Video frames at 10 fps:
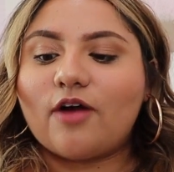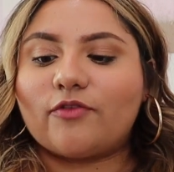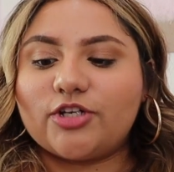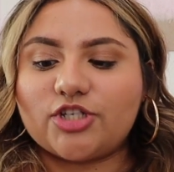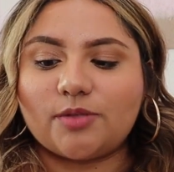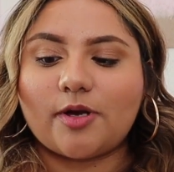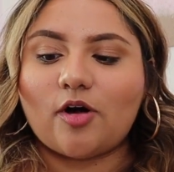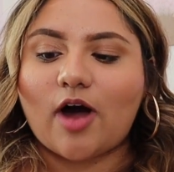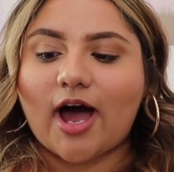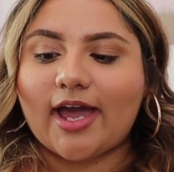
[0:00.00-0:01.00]
For
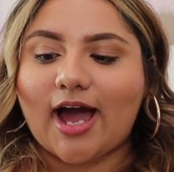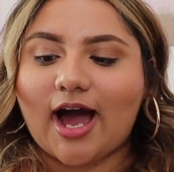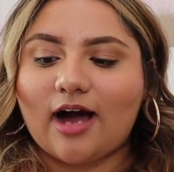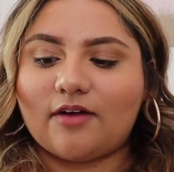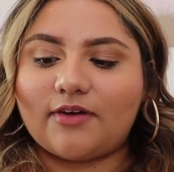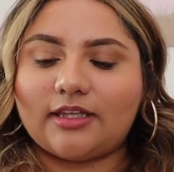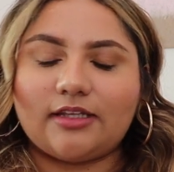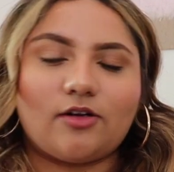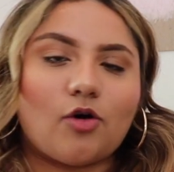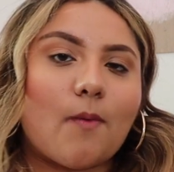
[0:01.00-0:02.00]
Gmail, I have a
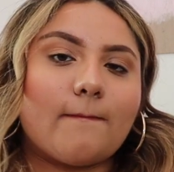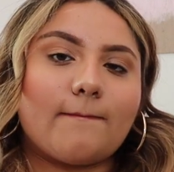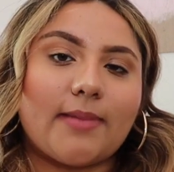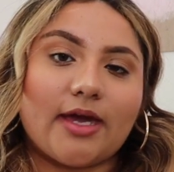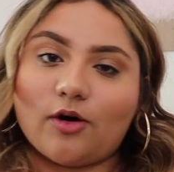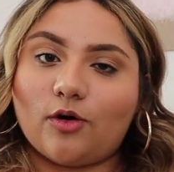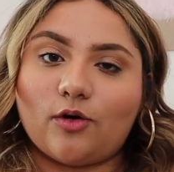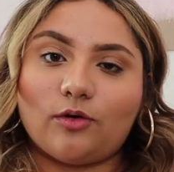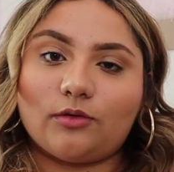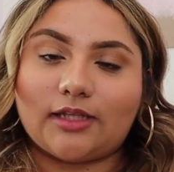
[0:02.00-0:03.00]
little
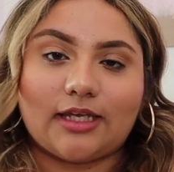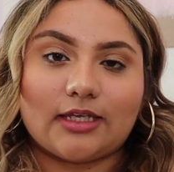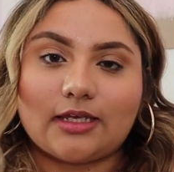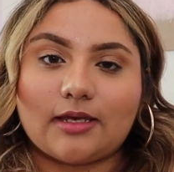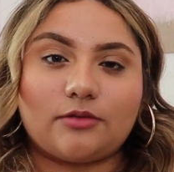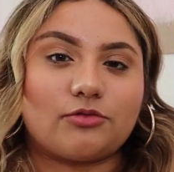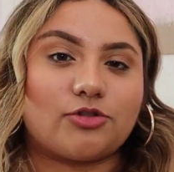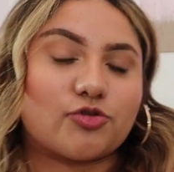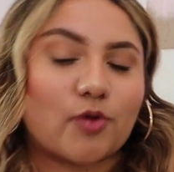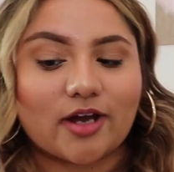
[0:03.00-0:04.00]
mail like
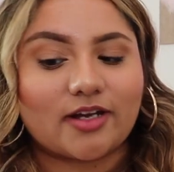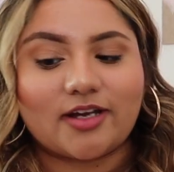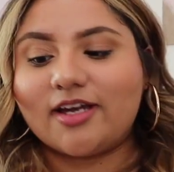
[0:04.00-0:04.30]
truck.